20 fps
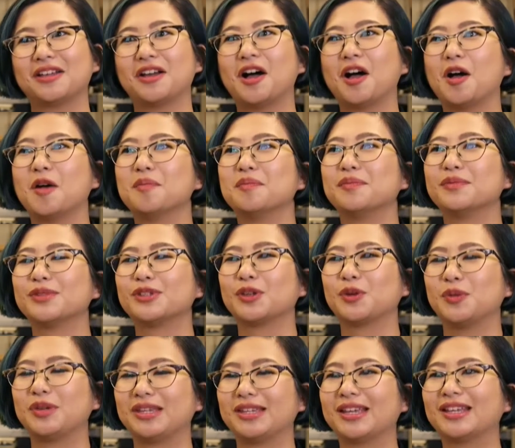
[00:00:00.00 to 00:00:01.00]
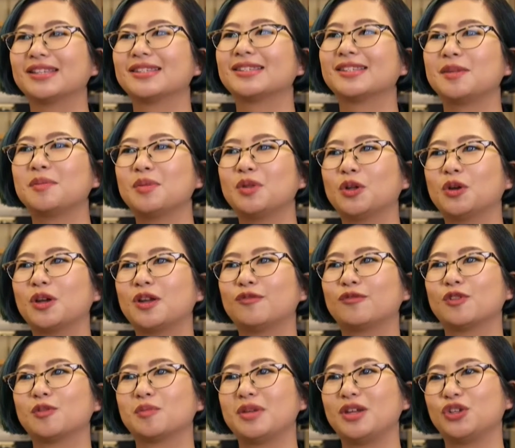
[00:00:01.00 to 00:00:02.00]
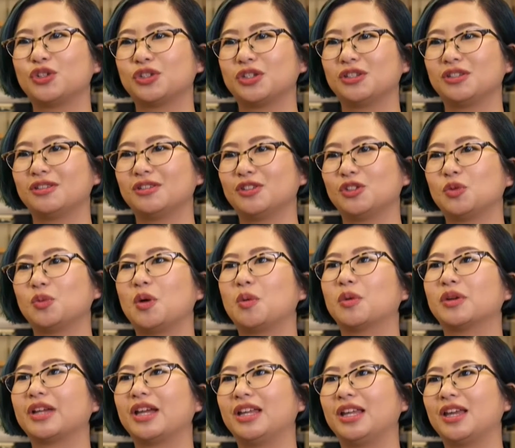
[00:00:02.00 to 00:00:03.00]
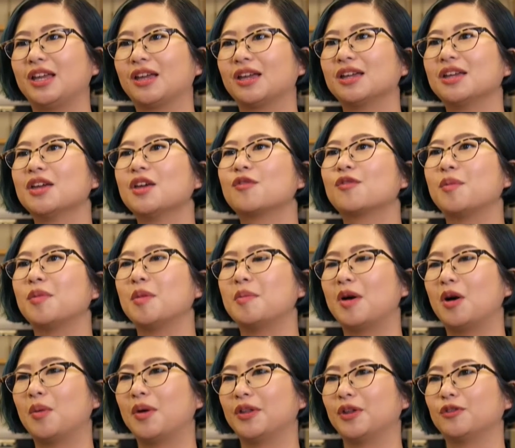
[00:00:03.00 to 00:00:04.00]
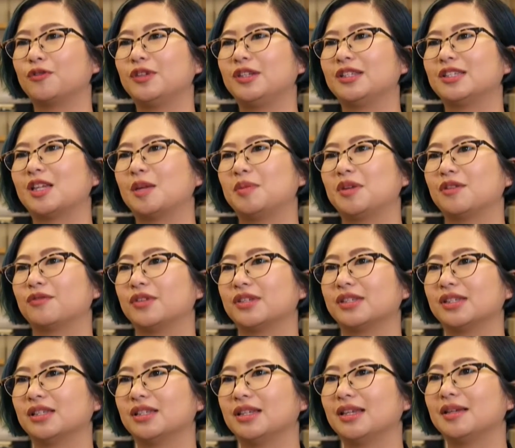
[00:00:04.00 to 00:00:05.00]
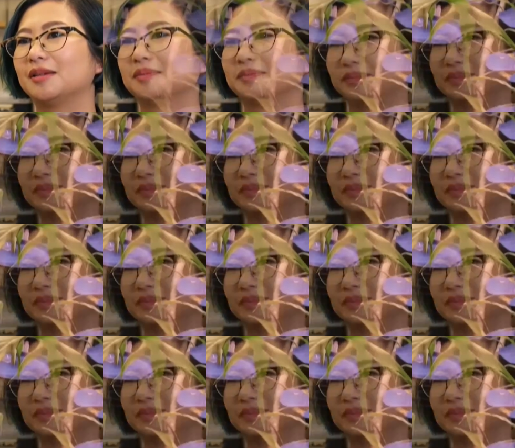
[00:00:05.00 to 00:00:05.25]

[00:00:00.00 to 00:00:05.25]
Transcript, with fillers: Um, so we can get similar information to what we're getting from the Bellwether Phenotyping Facility.